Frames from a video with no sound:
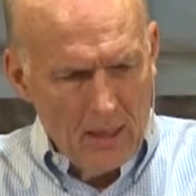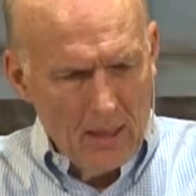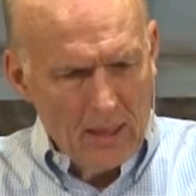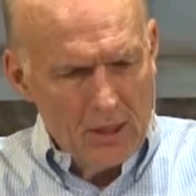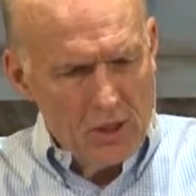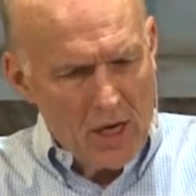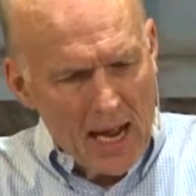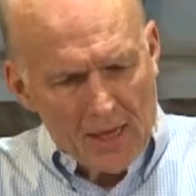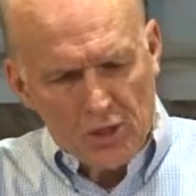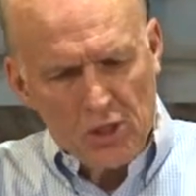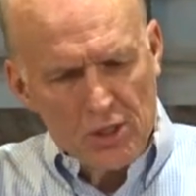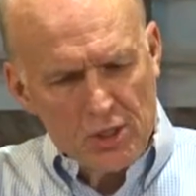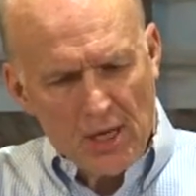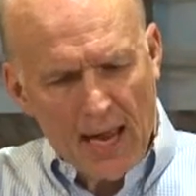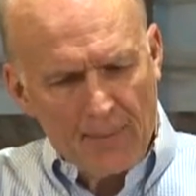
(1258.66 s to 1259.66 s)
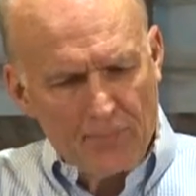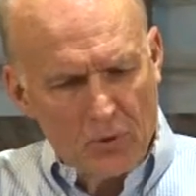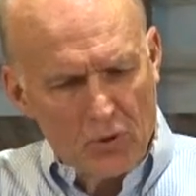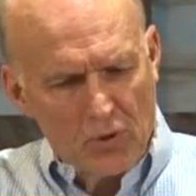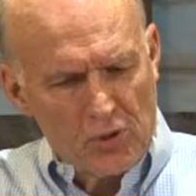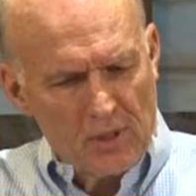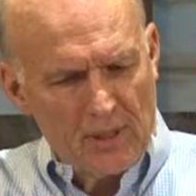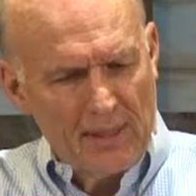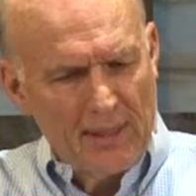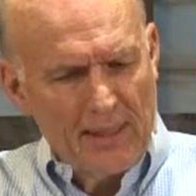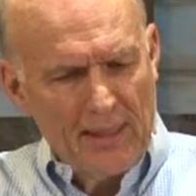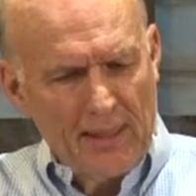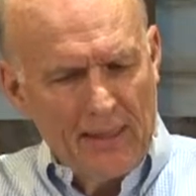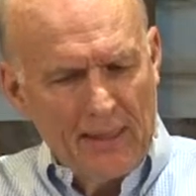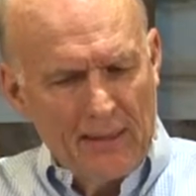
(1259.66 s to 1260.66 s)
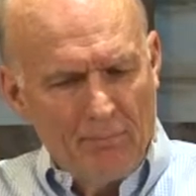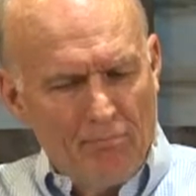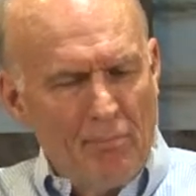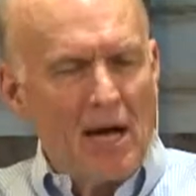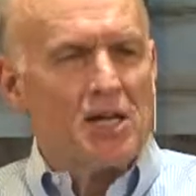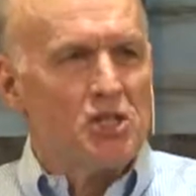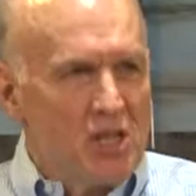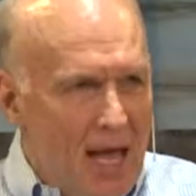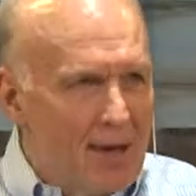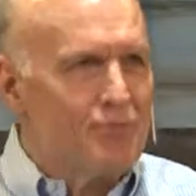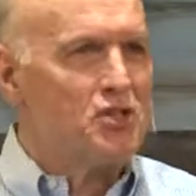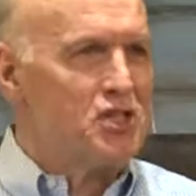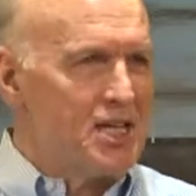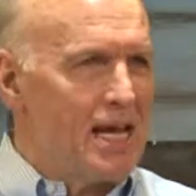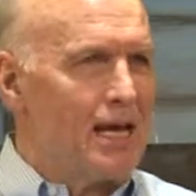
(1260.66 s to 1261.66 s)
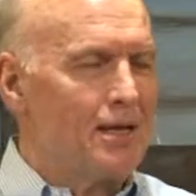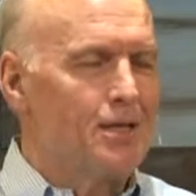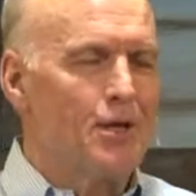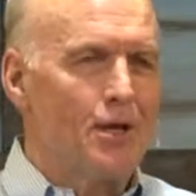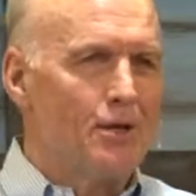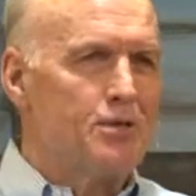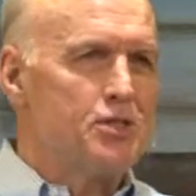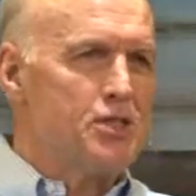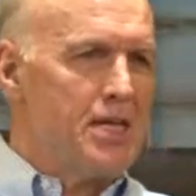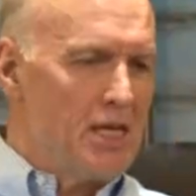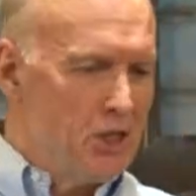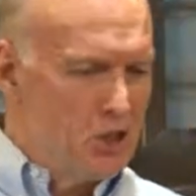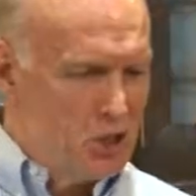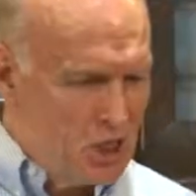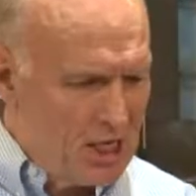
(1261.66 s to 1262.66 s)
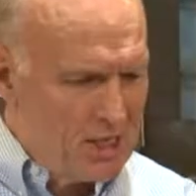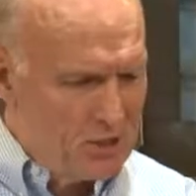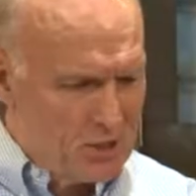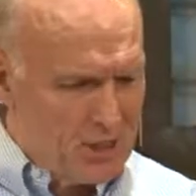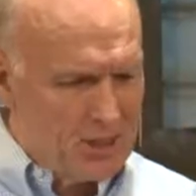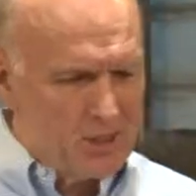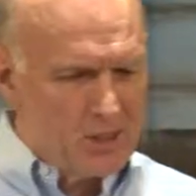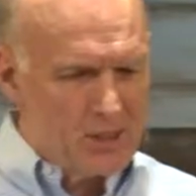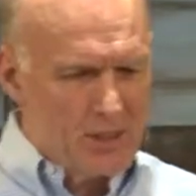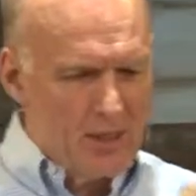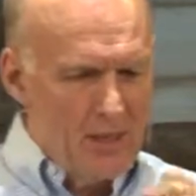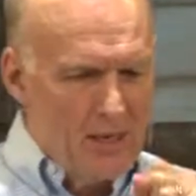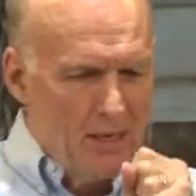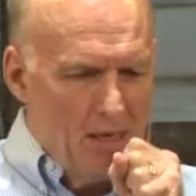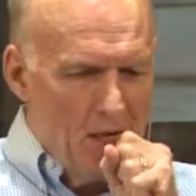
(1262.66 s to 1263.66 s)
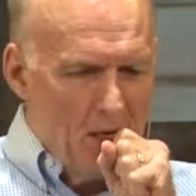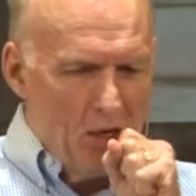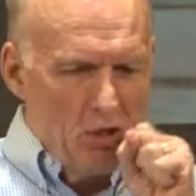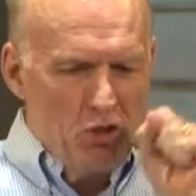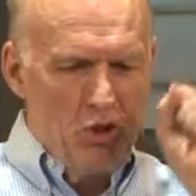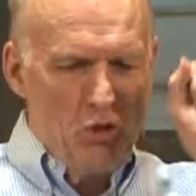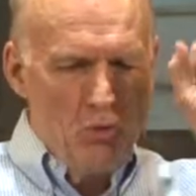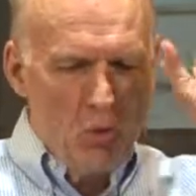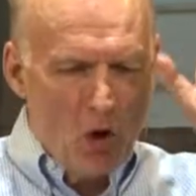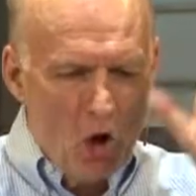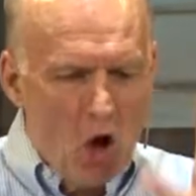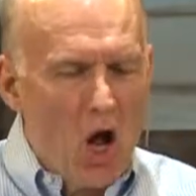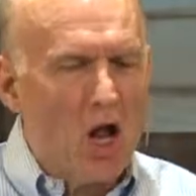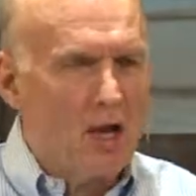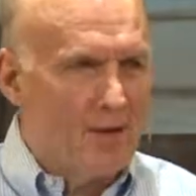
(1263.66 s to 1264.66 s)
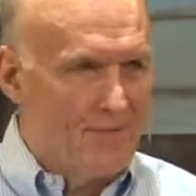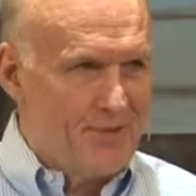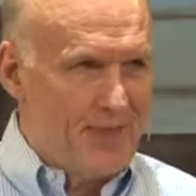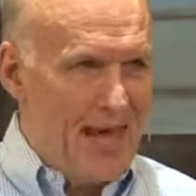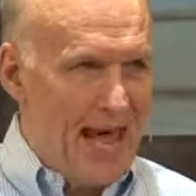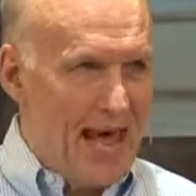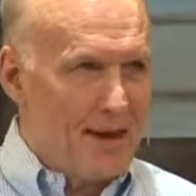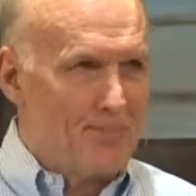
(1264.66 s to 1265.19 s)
John's disciples must have seen Jesus do all of that